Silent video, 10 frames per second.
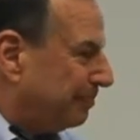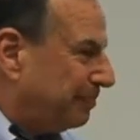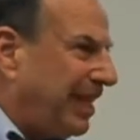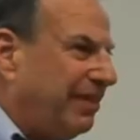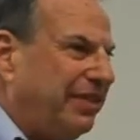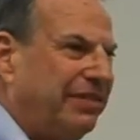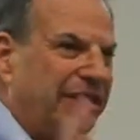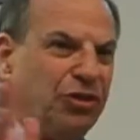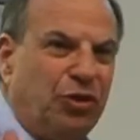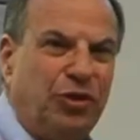They have given
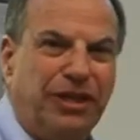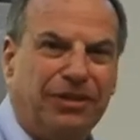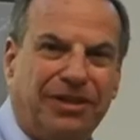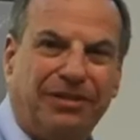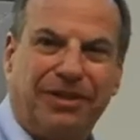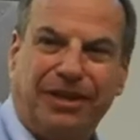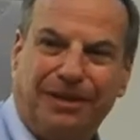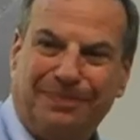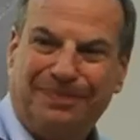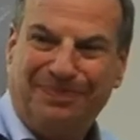us 2 years to think.
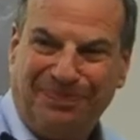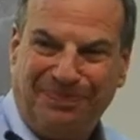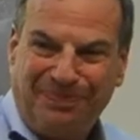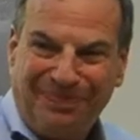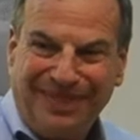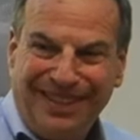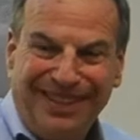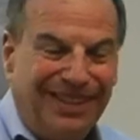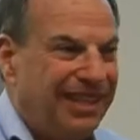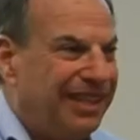
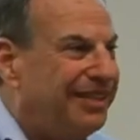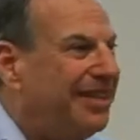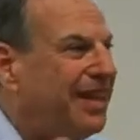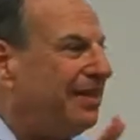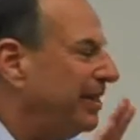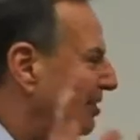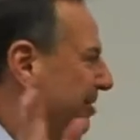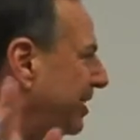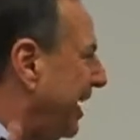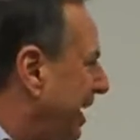Nothing is
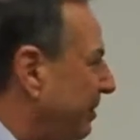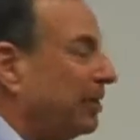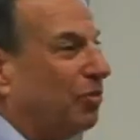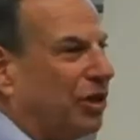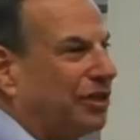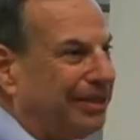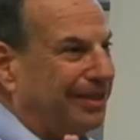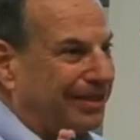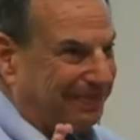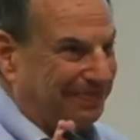going to happen in
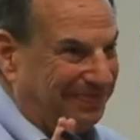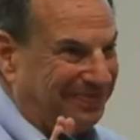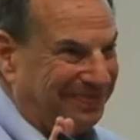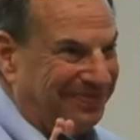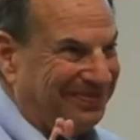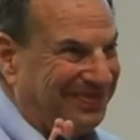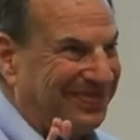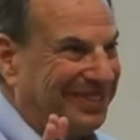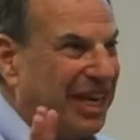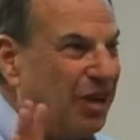Washington.
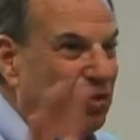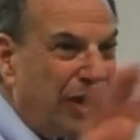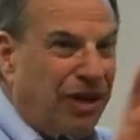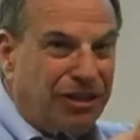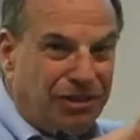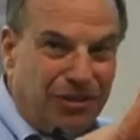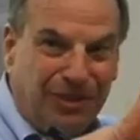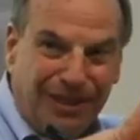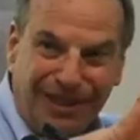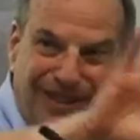And we ought to,
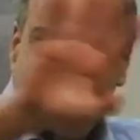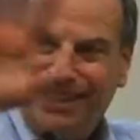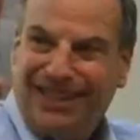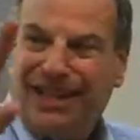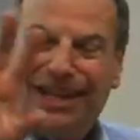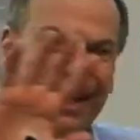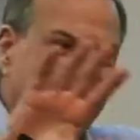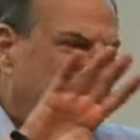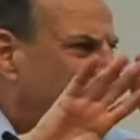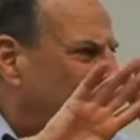I
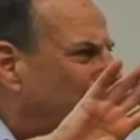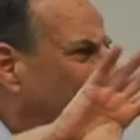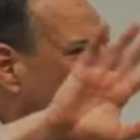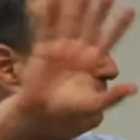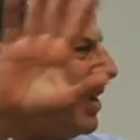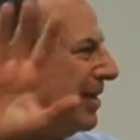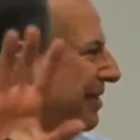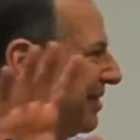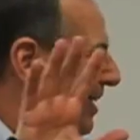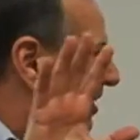mean, you do all the
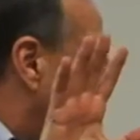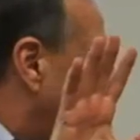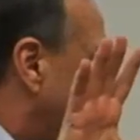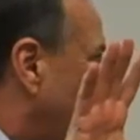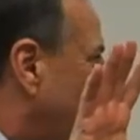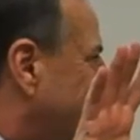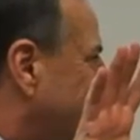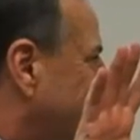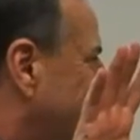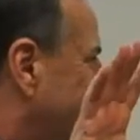poli-science 101
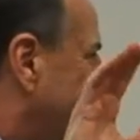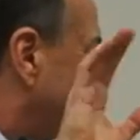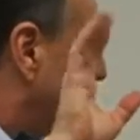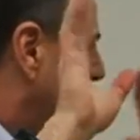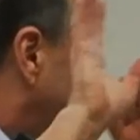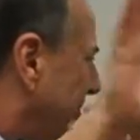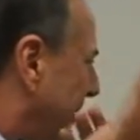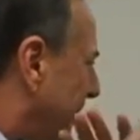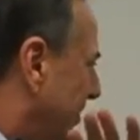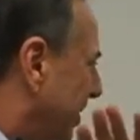stuff of, you know,
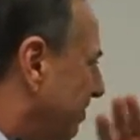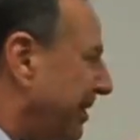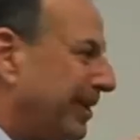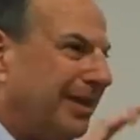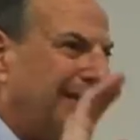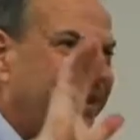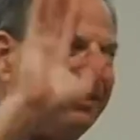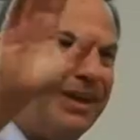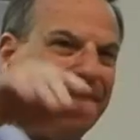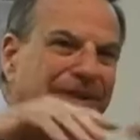introducing a bill
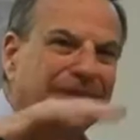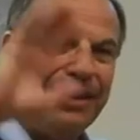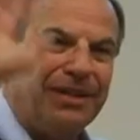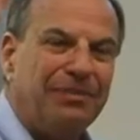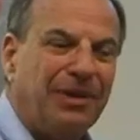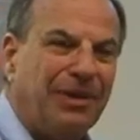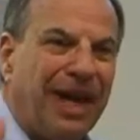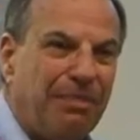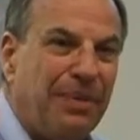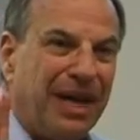and writing to your congressman, all
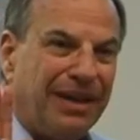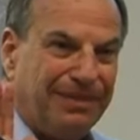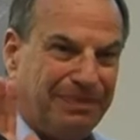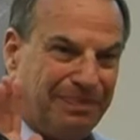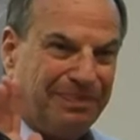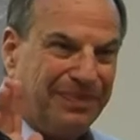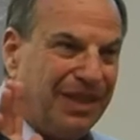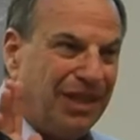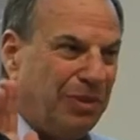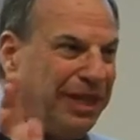that. But
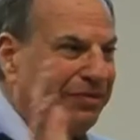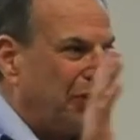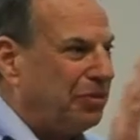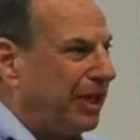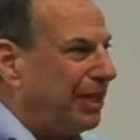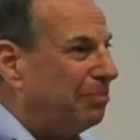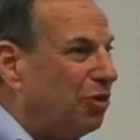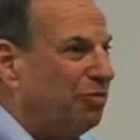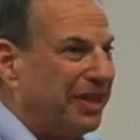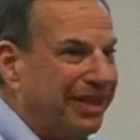we have to create a
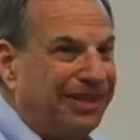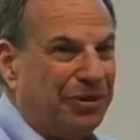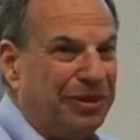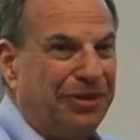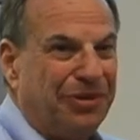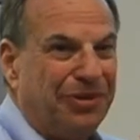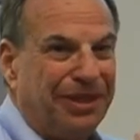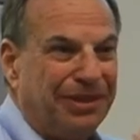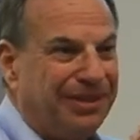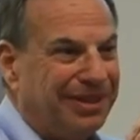movement during the 2
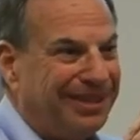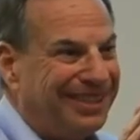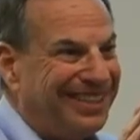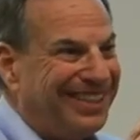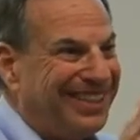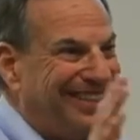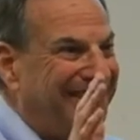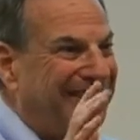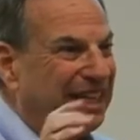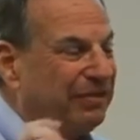years
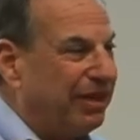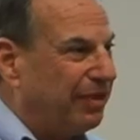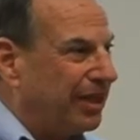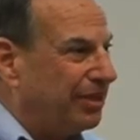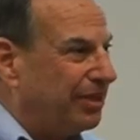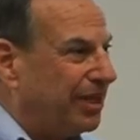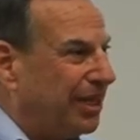that they have given us.